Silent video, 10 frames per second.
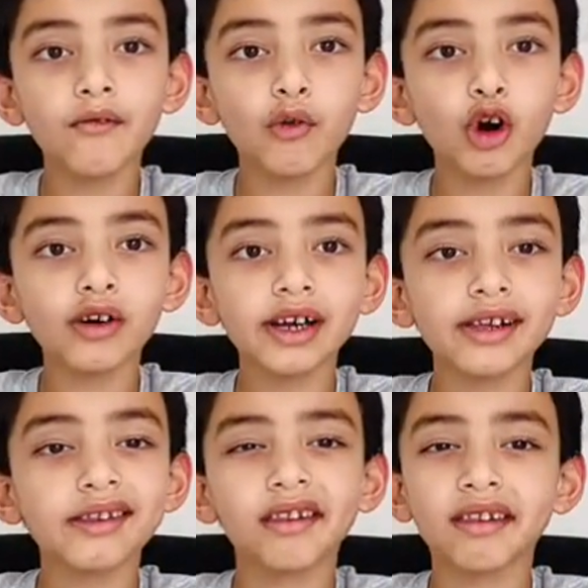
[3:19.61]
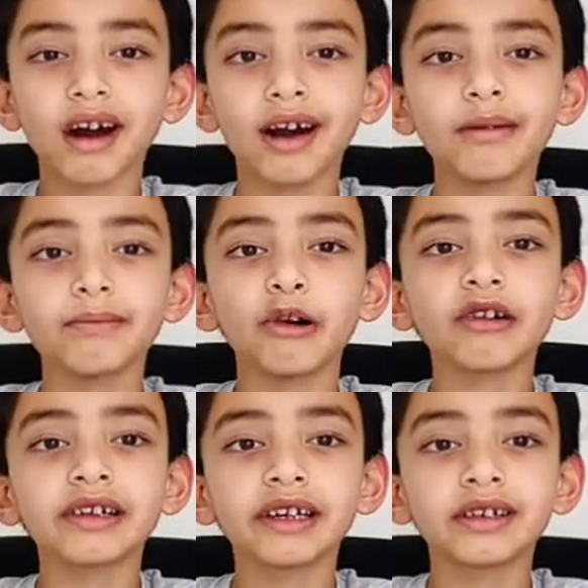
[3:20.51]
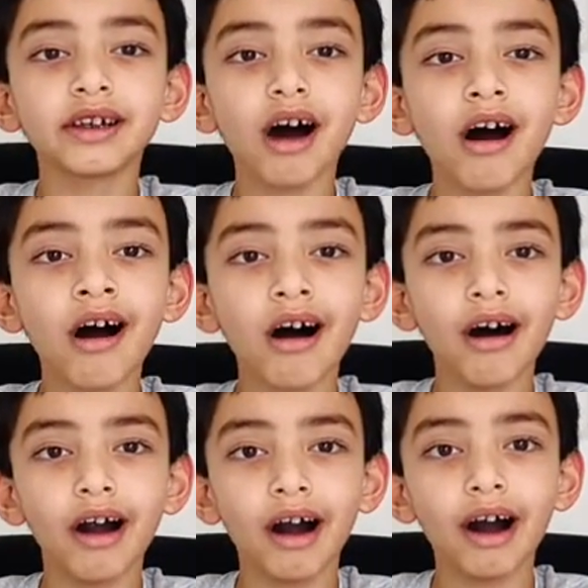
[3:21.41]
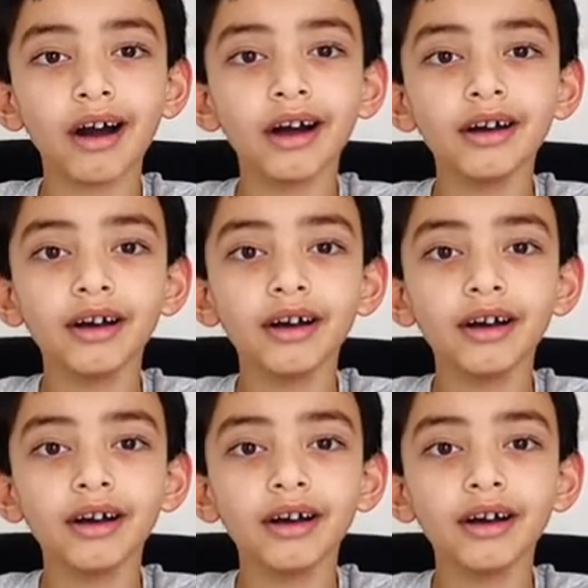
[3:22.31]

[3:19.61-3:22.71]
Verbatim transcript: forests are important are